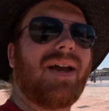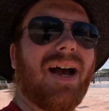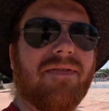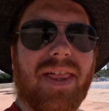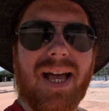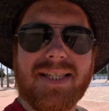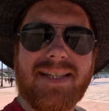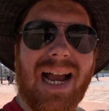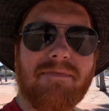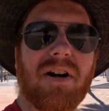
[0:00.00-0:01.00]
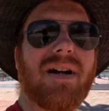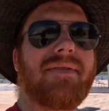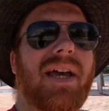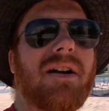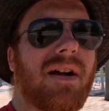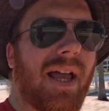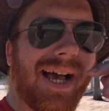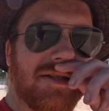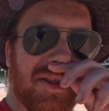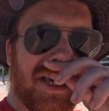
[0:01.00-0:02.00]
have that snack bar right there.
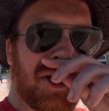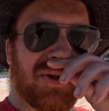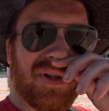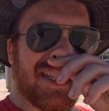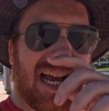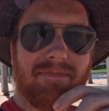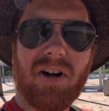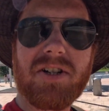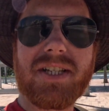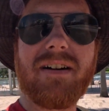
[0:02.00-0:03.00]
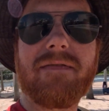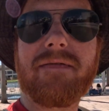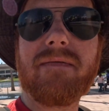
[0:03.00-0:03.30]
Has all the usual snack bar stuff,